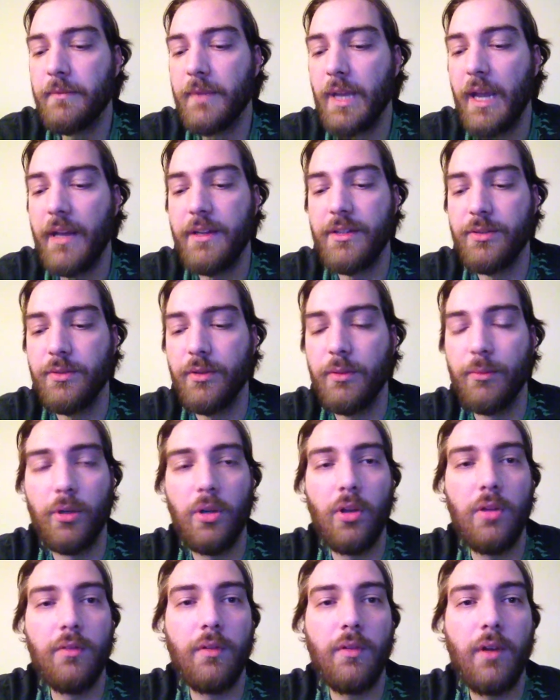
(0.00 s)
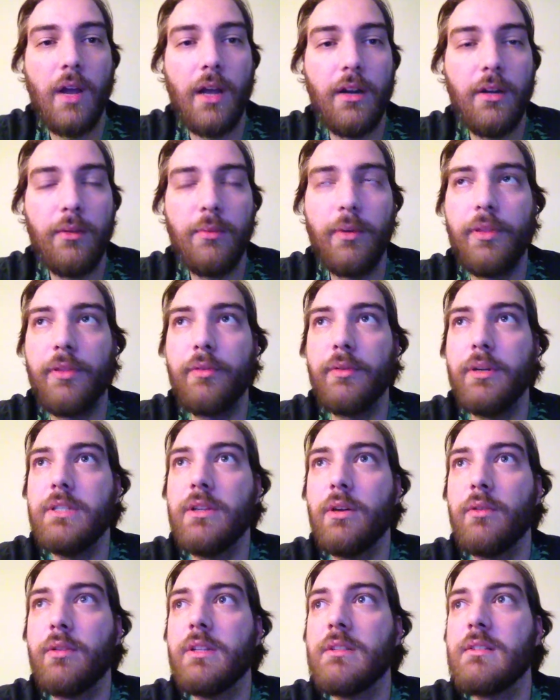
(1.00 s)
had a Cerebral Overrider with 3
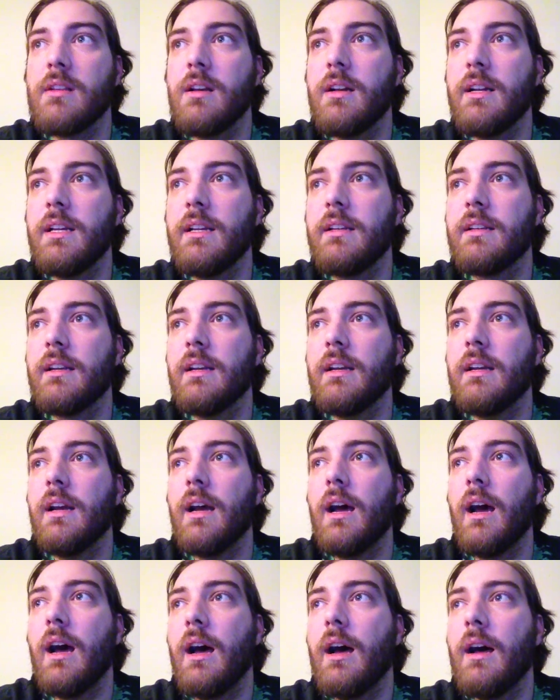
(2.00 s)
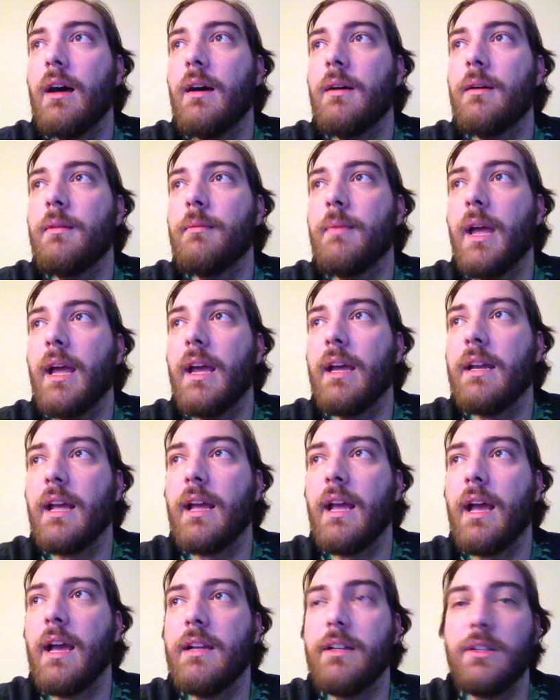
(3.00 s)
tokens on it, and I
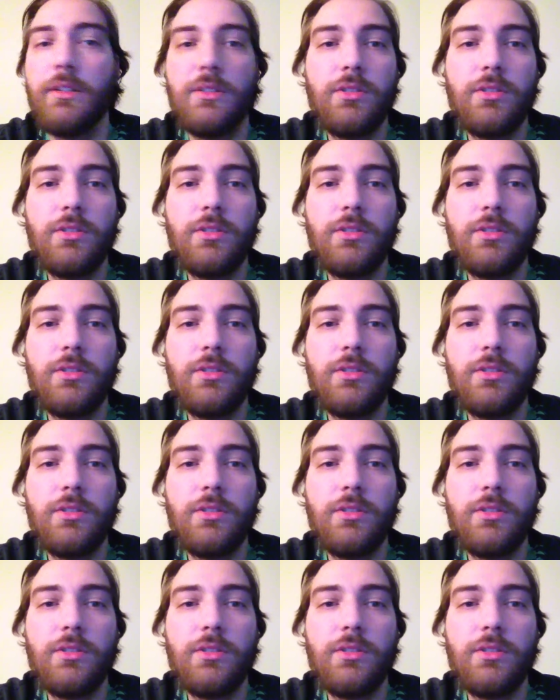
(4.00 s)
had